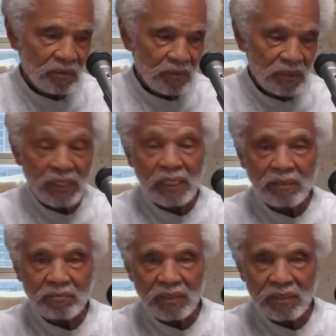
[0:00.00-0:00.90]

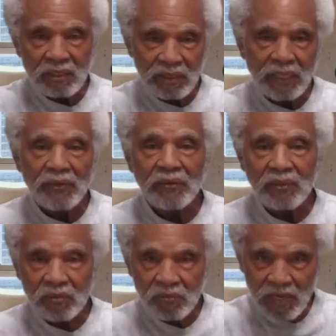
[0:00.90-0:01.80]
claimed it and carried
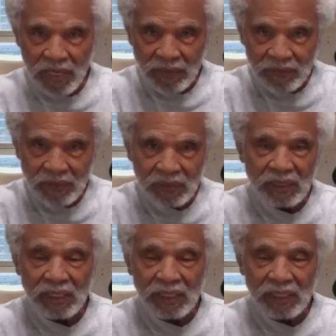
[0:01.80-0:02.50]
it around until I